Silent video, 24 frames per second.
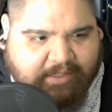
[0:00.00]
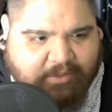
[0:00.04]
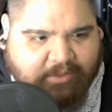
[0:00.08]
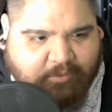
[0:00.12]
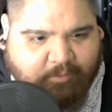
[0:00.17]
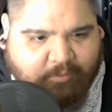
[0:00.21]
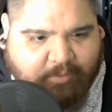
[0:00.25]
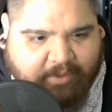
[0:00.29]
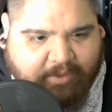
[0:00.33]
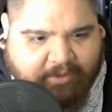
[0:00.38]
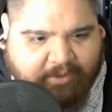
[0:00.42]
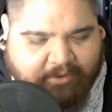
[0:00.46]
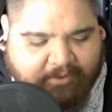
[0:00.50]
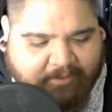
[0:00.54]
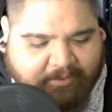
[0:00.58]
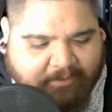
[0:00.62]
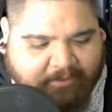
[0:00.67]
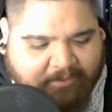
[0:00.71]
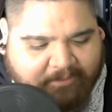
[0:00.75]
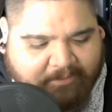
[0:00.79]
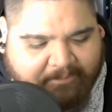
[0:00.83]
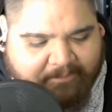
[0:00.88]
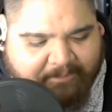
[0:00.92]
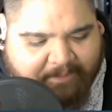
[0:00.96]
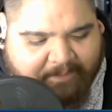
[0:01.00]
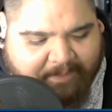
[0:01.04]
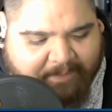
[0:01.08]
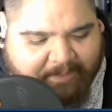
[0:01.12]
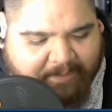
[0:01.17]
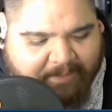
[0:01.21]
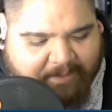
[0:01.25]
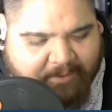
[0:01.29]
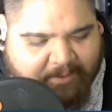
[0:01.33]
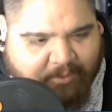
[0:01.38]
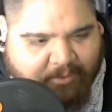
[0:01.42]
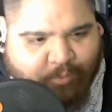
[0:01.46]
where
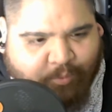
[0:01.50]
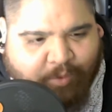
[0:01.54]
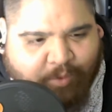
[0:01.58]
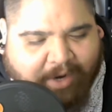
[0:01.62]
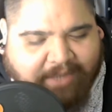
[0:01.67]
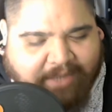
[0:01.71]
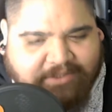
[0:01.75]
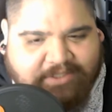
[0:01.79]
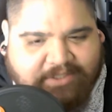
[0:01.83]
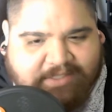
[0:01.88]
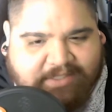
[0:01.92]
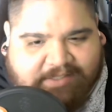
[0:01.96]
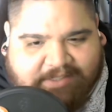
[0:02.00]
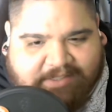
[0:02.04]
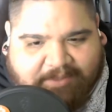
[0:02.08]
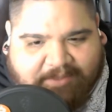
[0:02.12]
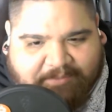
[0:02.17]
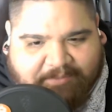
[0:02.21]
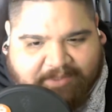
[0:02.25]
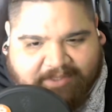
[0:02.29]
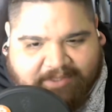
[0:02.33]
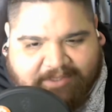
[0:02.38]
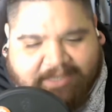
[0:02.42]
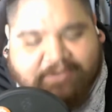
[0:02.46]
you're watching something.